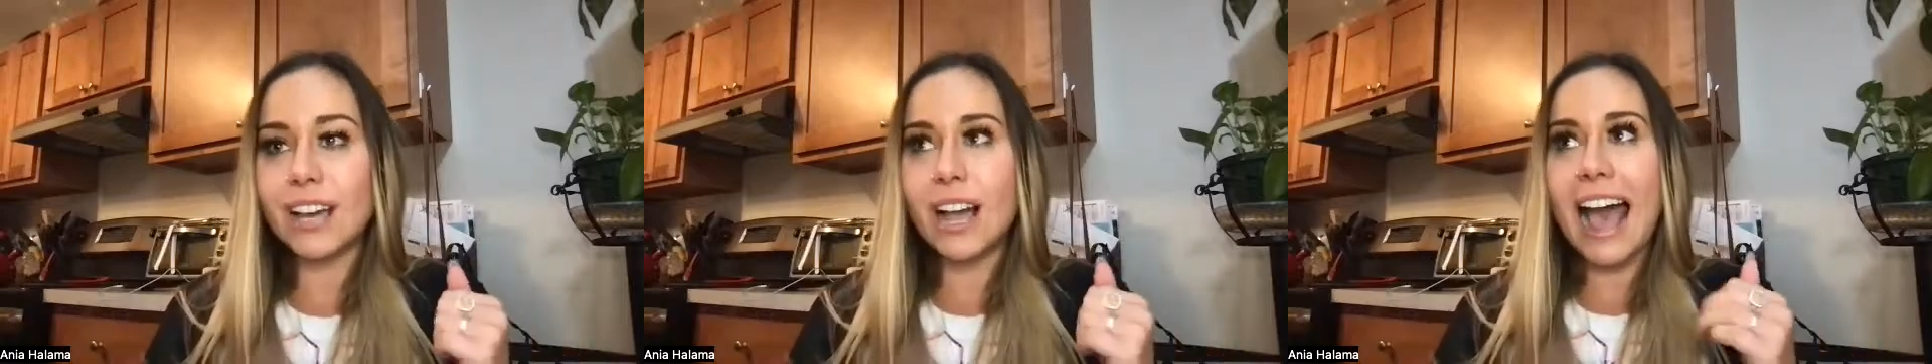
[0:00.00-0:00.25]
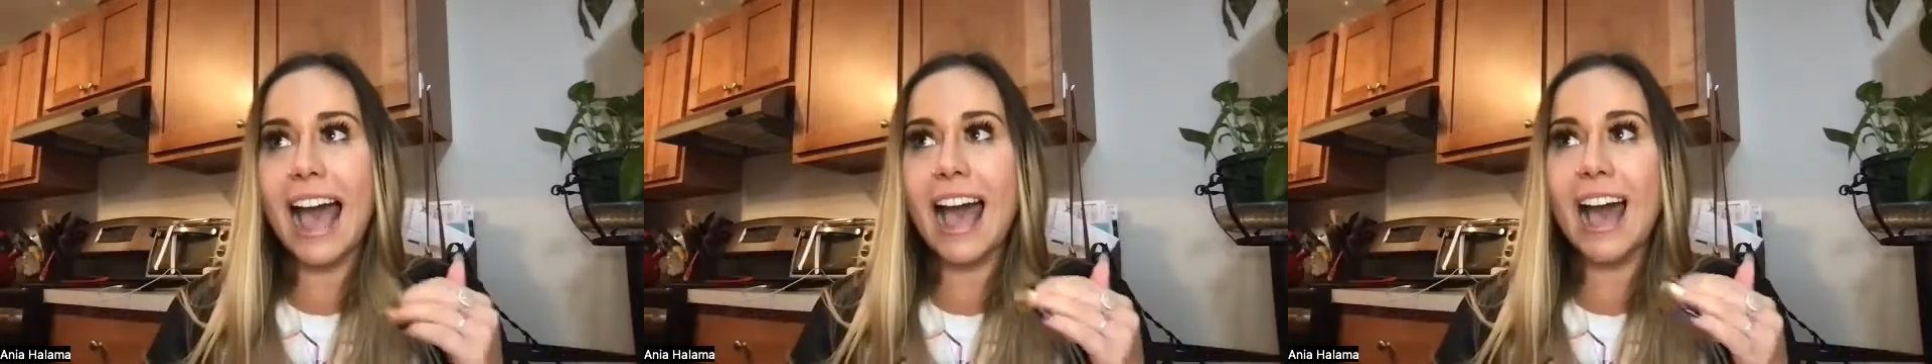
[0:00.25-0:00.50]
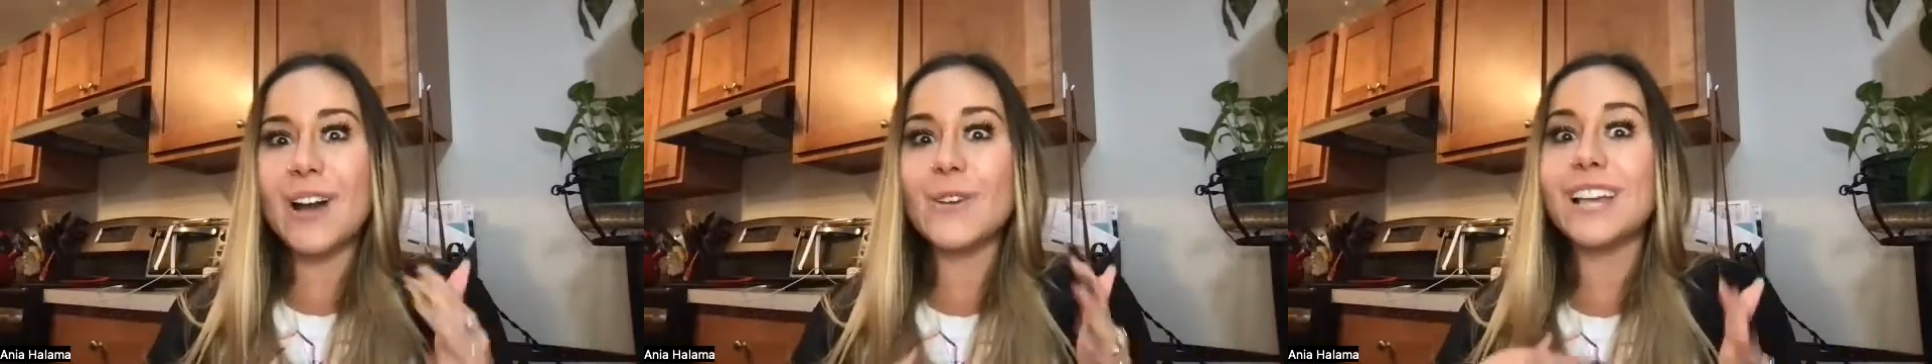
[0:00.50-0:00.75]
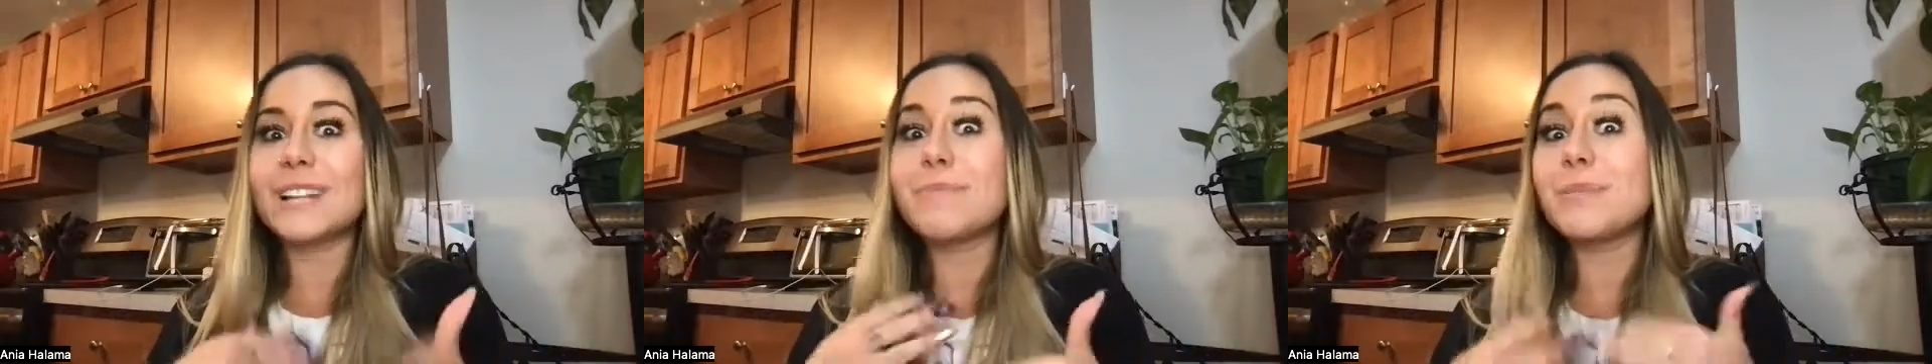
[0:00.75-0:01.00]
How
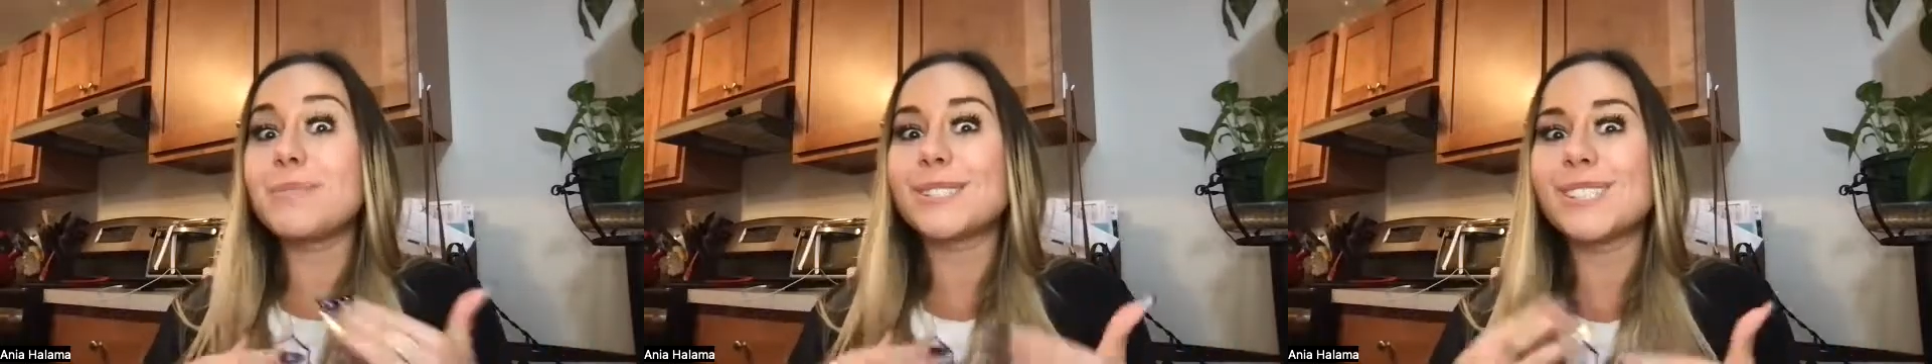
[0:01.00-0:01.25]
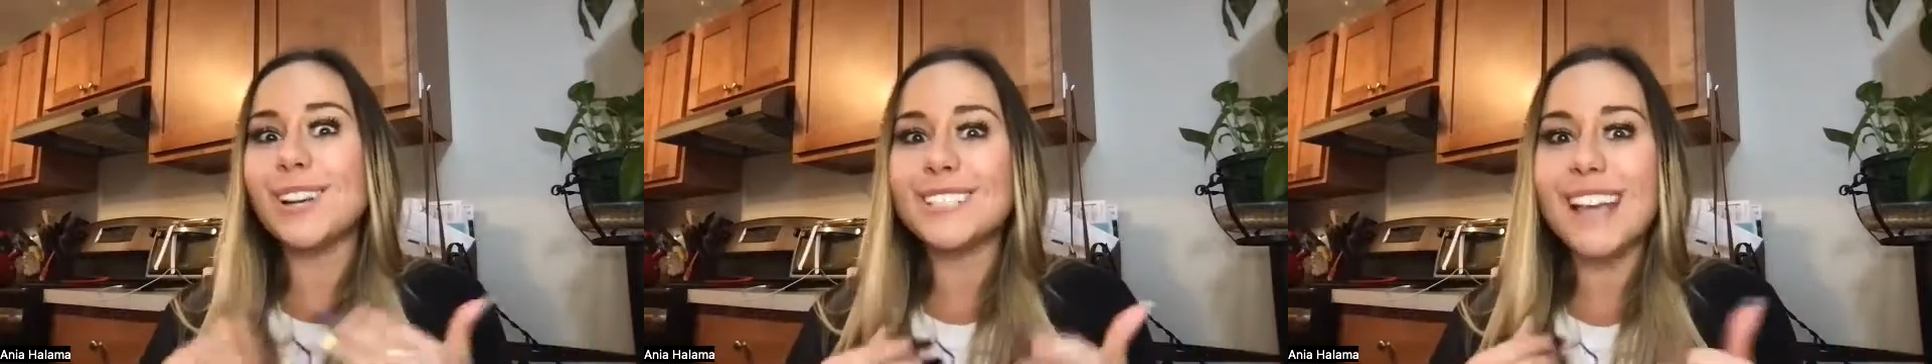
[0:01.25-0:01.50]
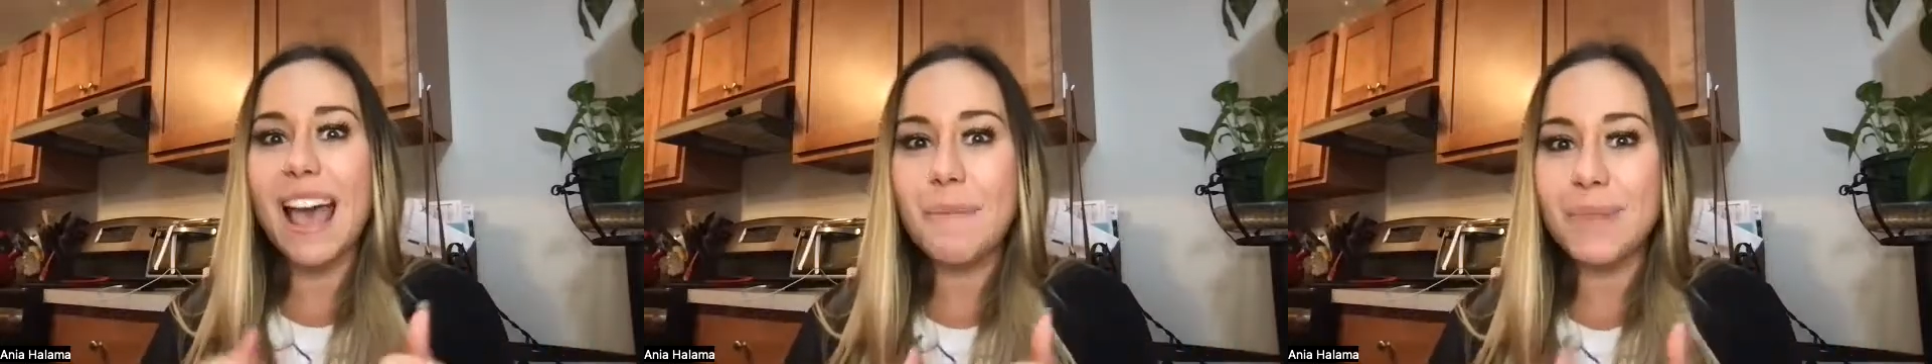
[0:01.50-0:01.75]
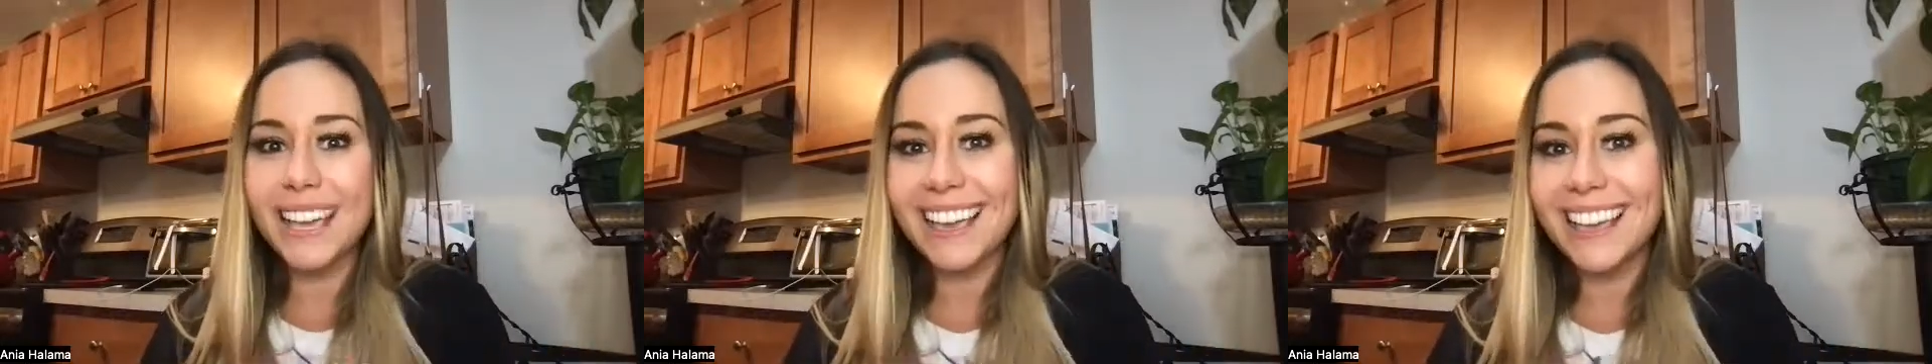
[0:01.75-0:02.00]
can people start
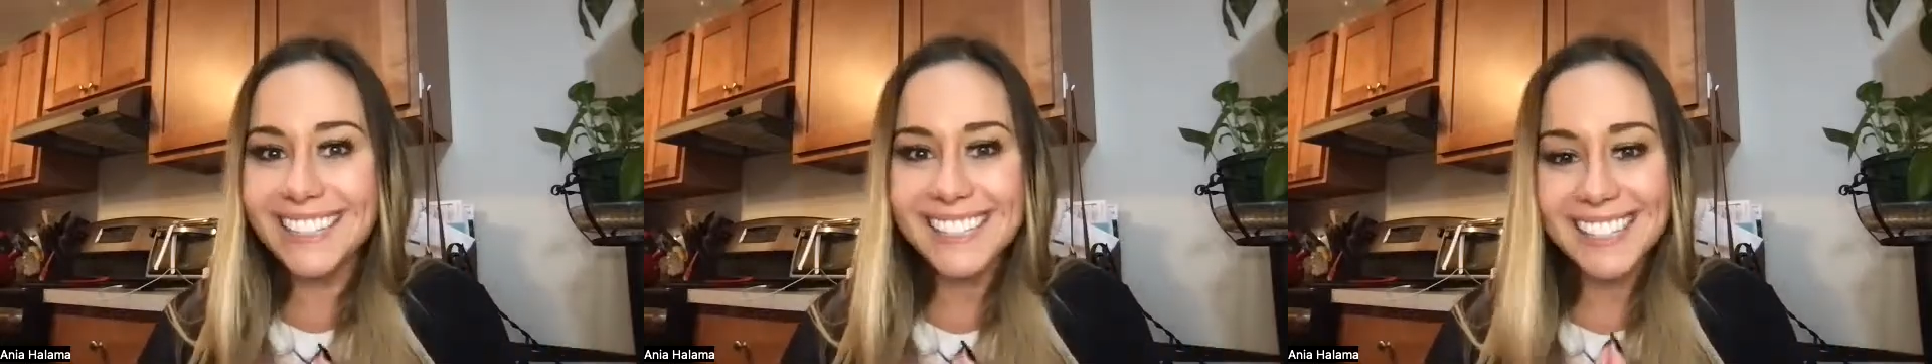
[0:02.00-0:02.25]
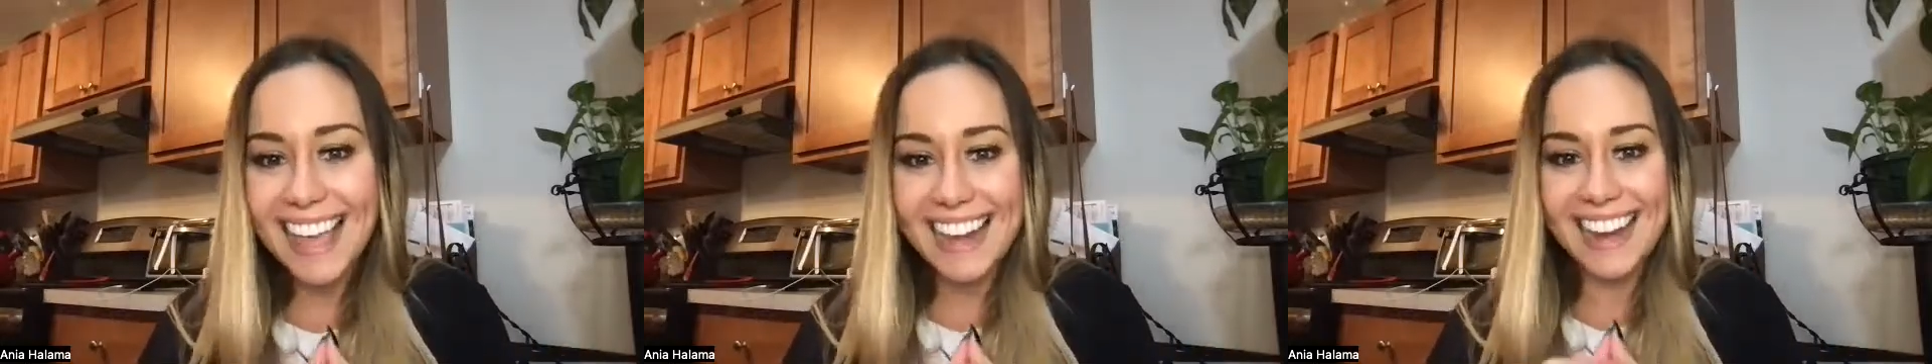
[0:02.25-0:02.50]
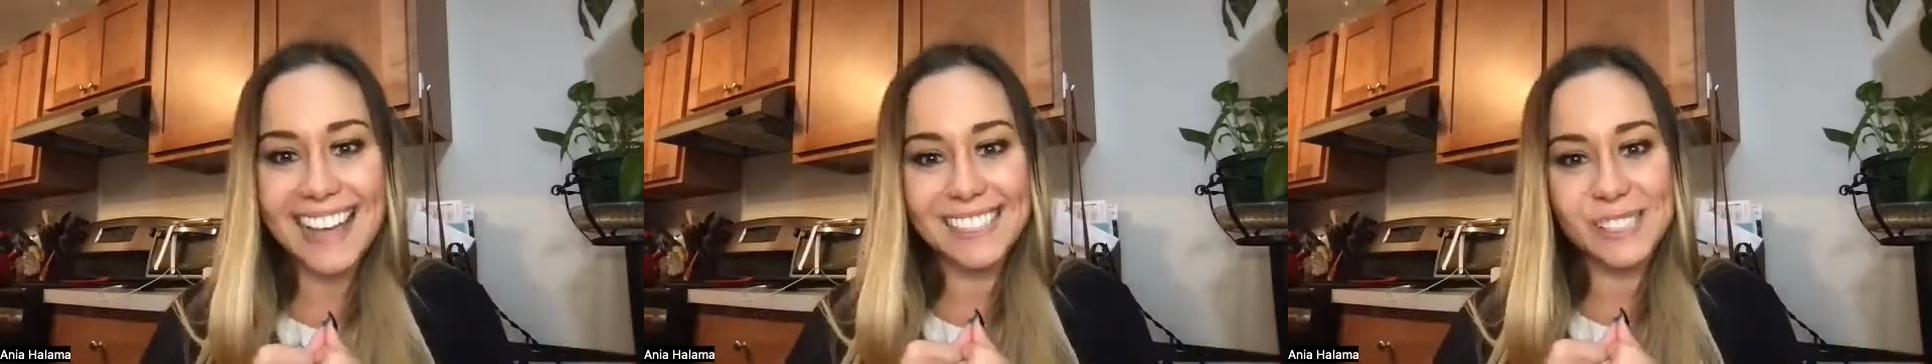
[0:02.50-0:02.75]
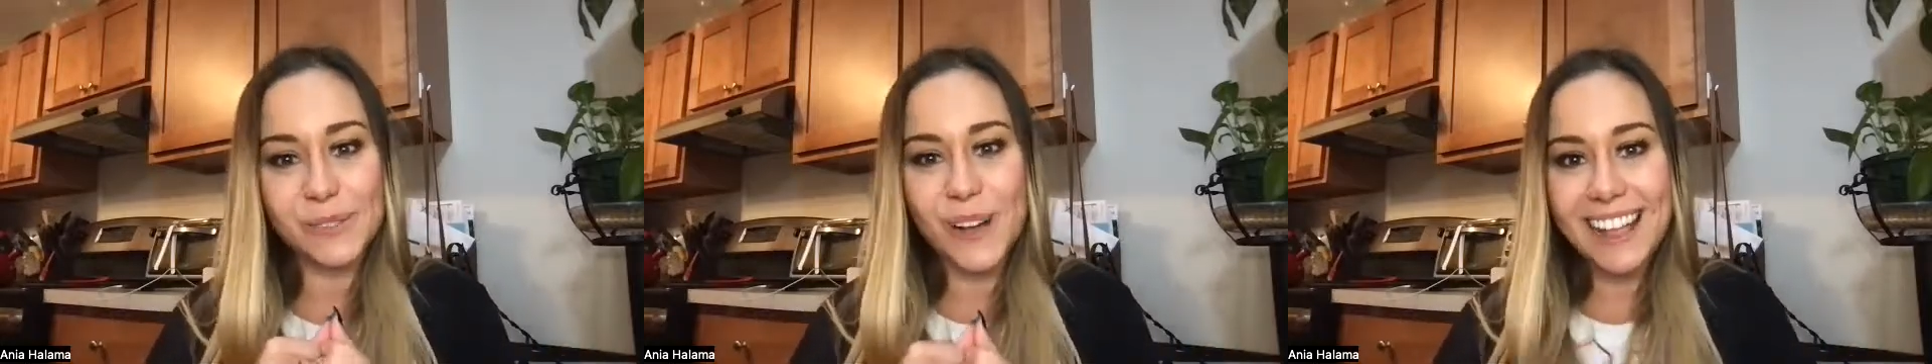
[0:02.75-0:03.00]
tapping into that as
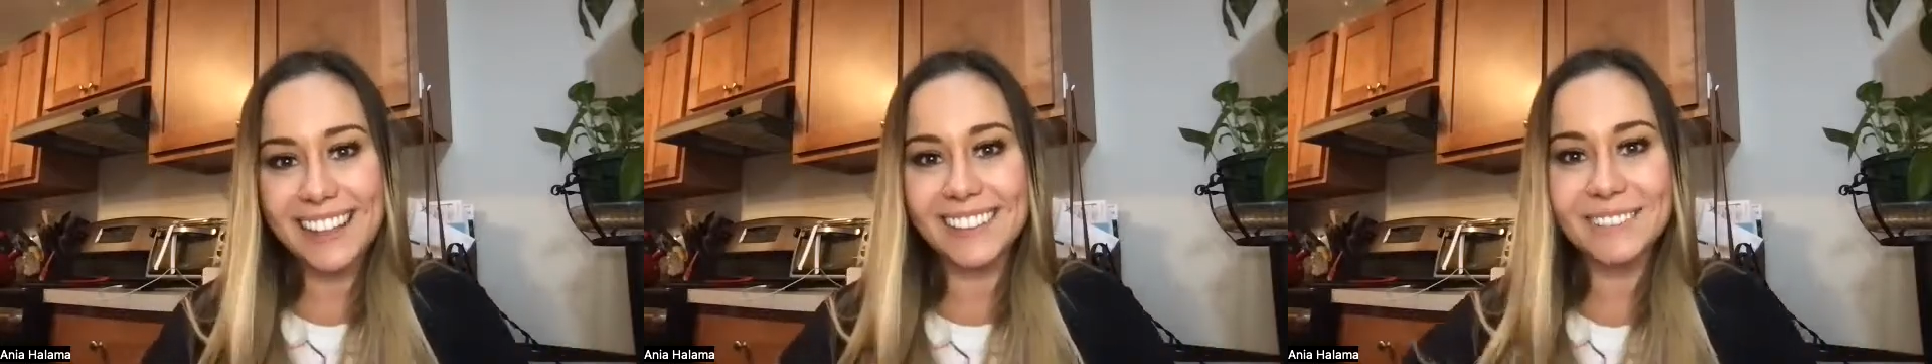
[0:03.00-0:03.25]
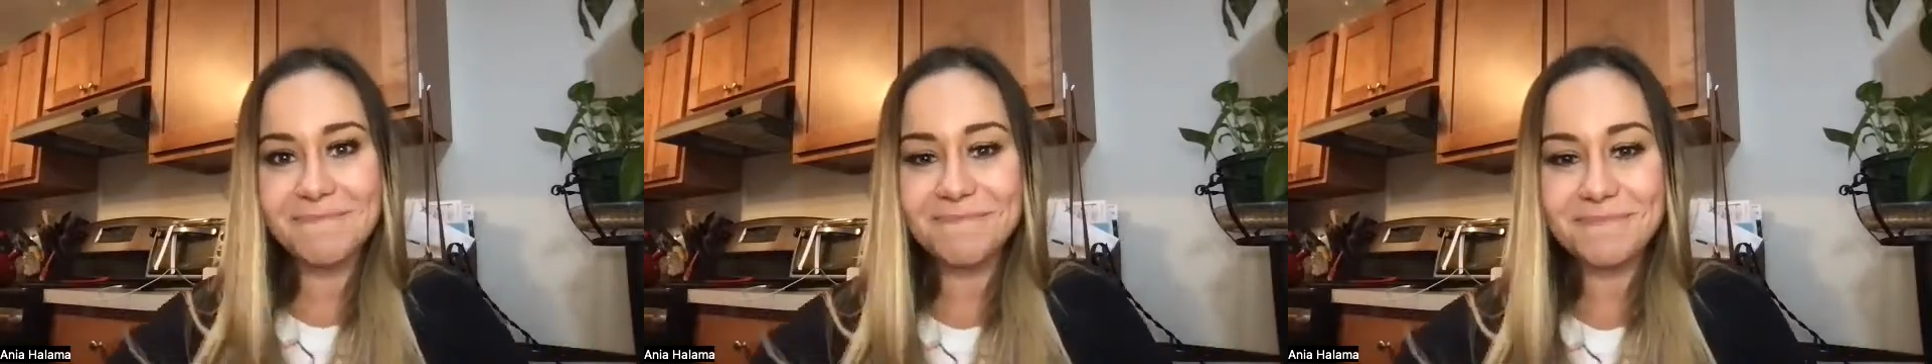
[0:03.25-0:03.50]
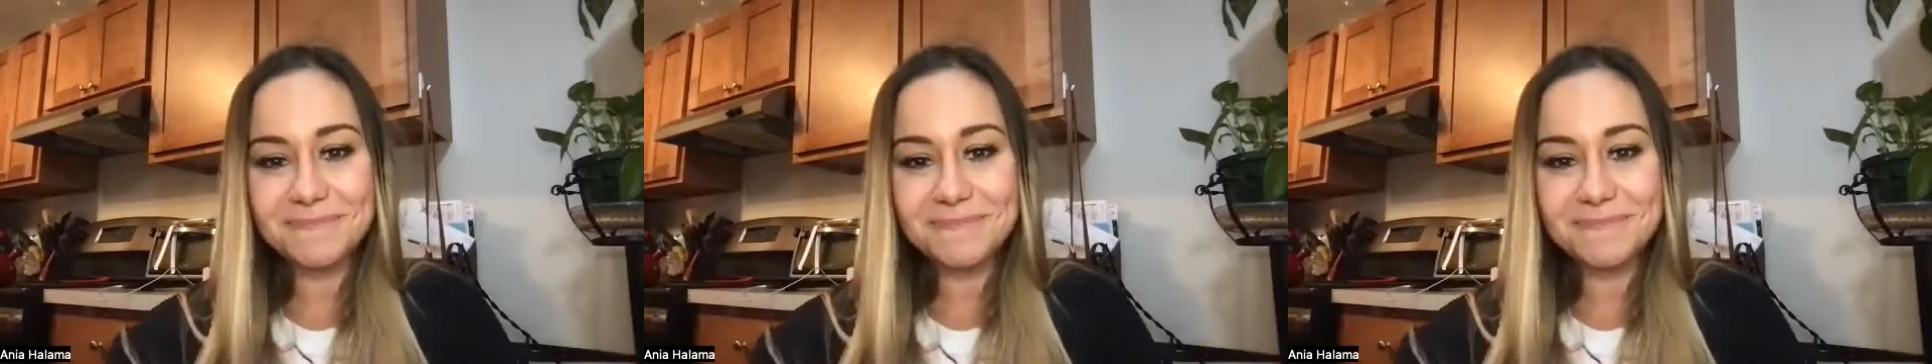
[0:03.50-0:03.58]
well?